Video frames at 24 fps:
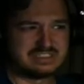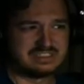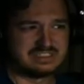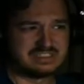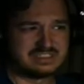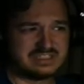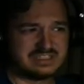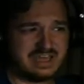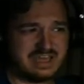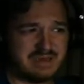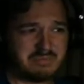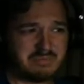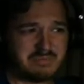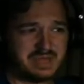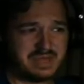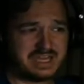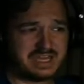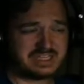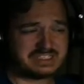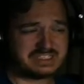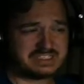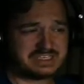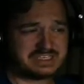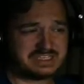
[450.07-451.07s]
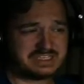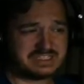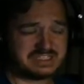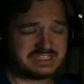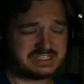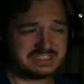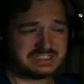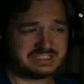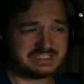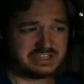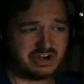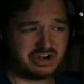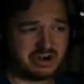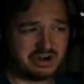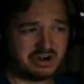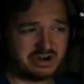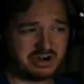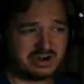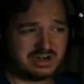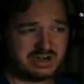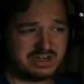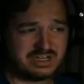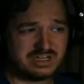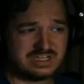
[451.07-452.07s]
That menacing
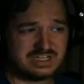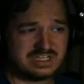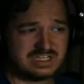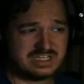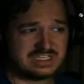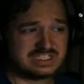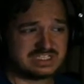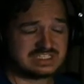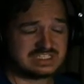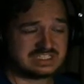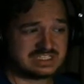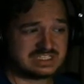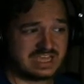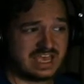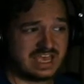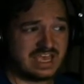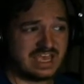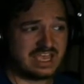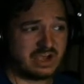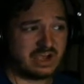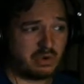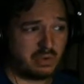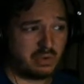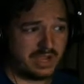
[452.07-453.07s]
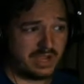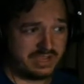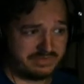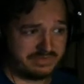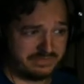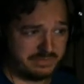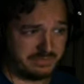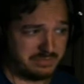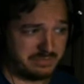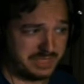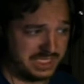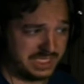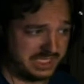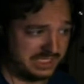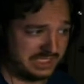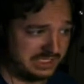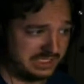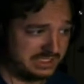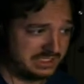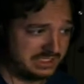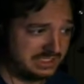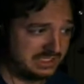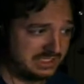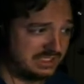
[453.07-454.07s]
turn? Stay away from me.
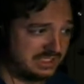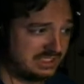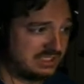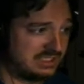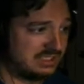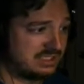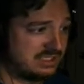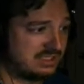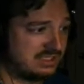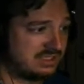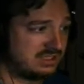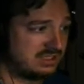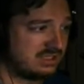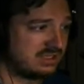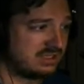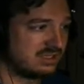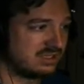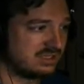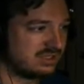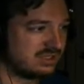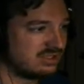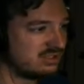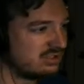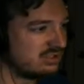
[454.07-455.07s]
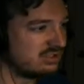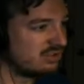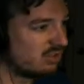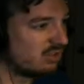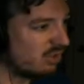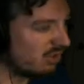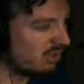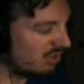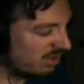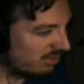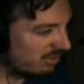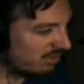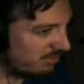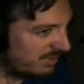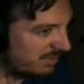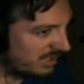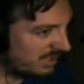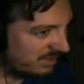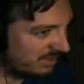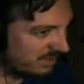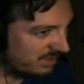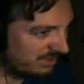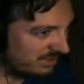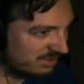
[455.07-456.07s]
You're my
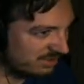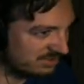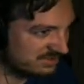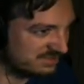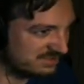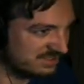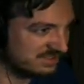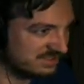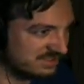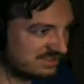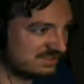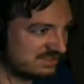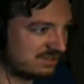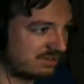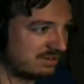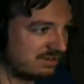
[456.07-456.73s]
little sister.